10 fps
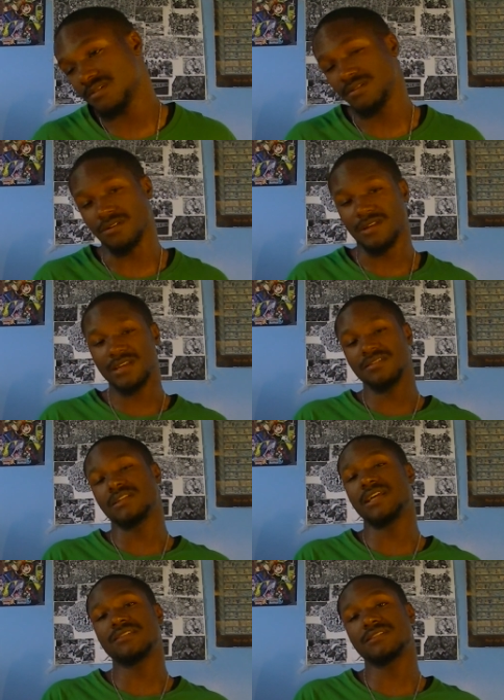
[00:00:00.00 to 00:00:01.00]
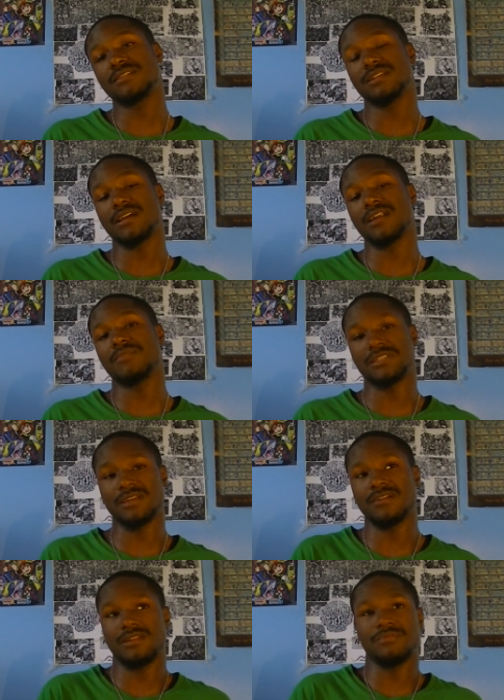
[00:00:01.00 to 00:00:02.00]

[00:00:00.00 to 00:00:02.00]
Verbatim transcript: You know, that's that's just the kind of mentality